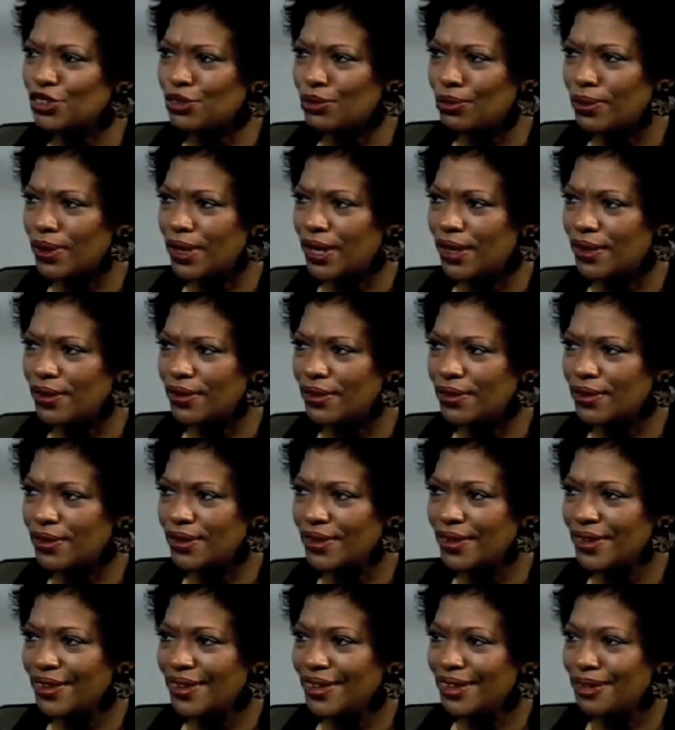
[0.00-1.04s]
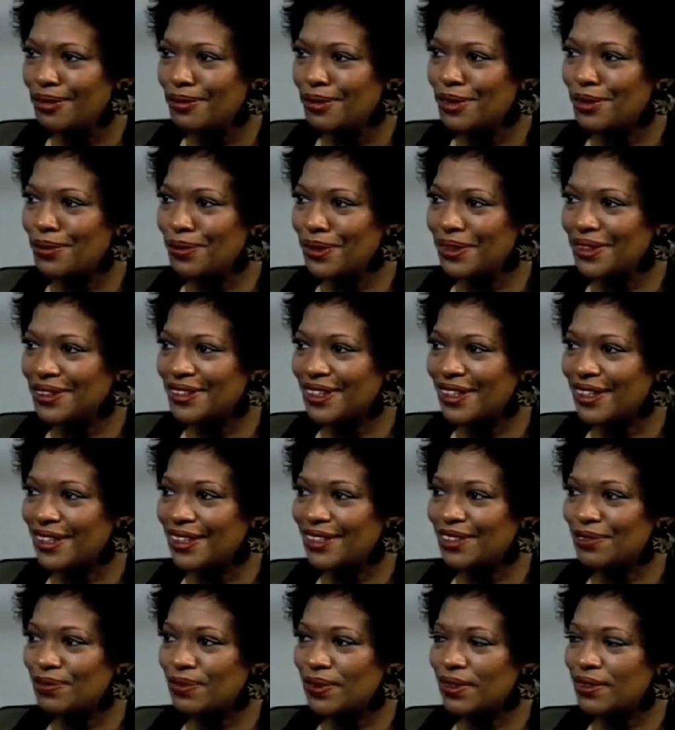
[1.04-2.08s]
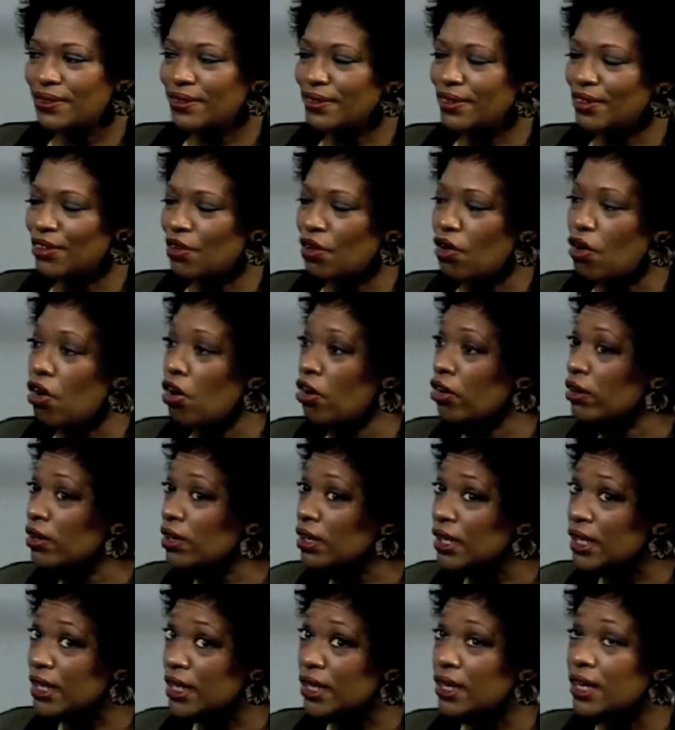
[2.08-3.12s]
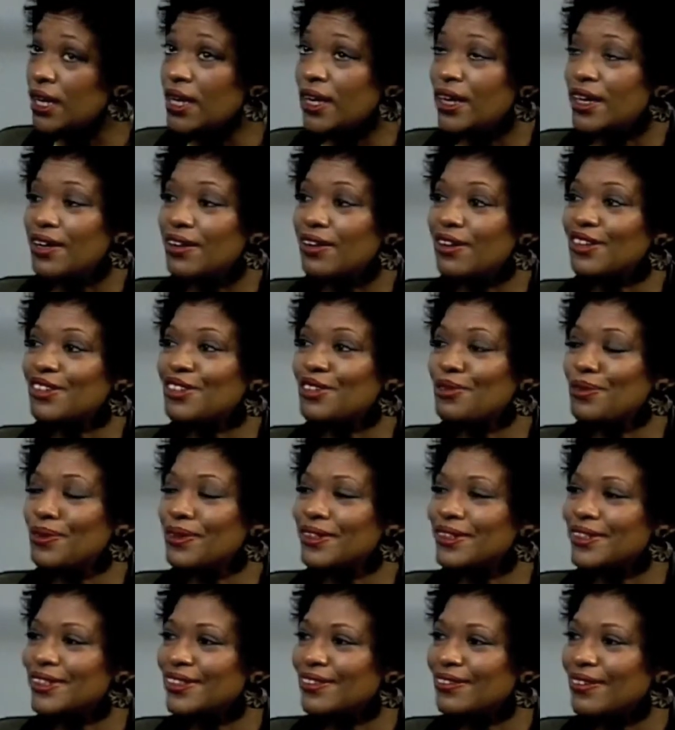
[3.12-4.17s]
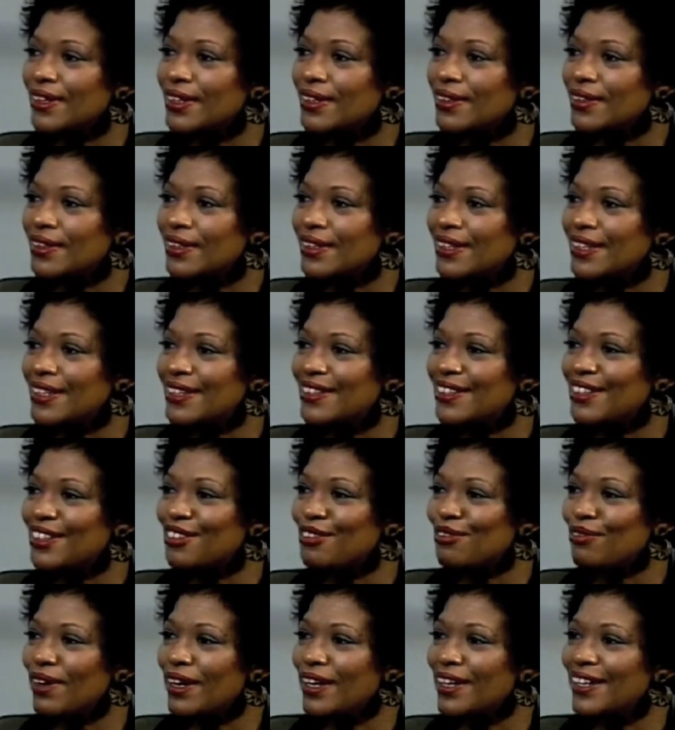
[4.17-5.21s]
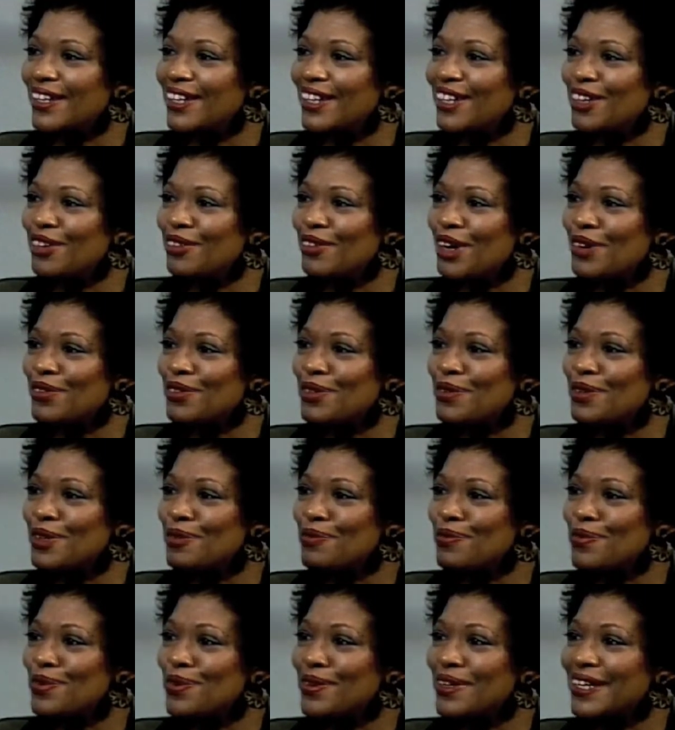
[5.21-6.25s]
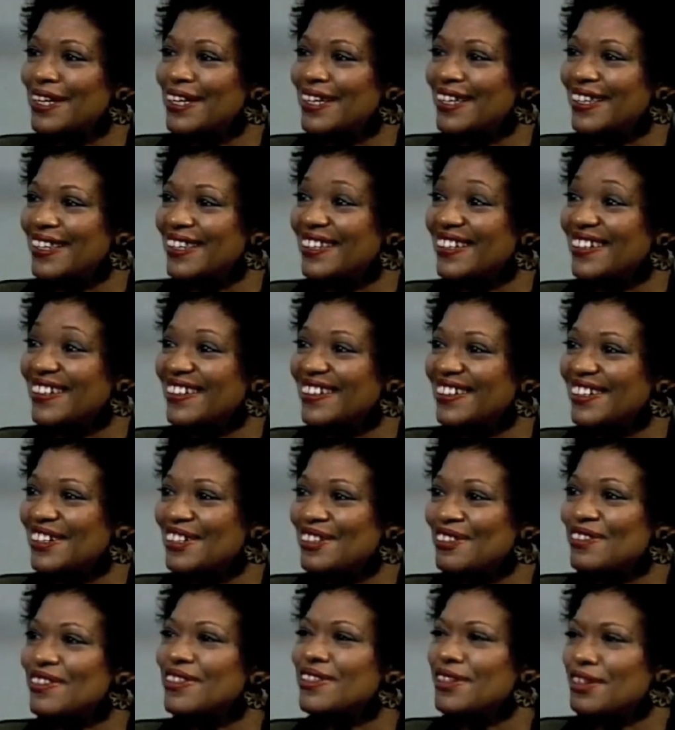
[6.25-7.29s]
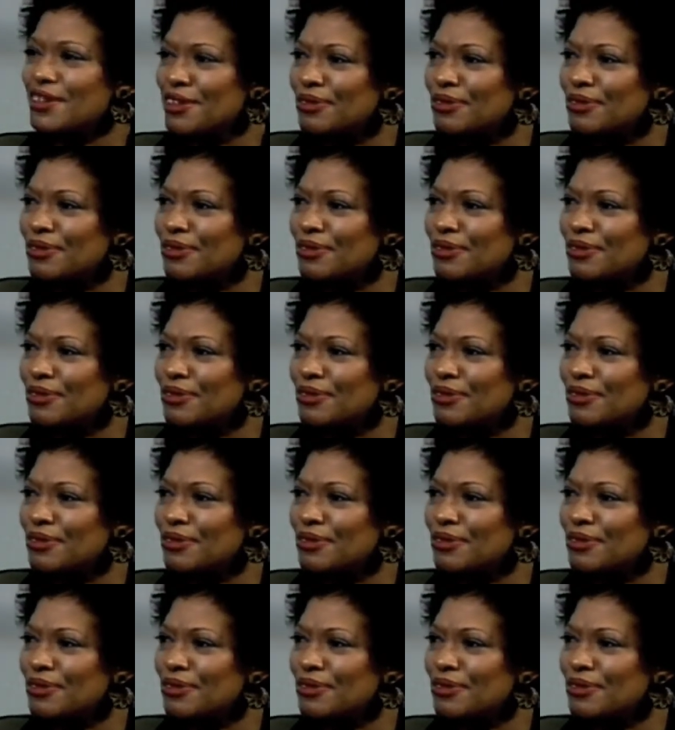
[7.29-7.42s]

ways, but it works on us with, you know, orally. It also works us right, it gets us right here, right where we breathe, you know. So.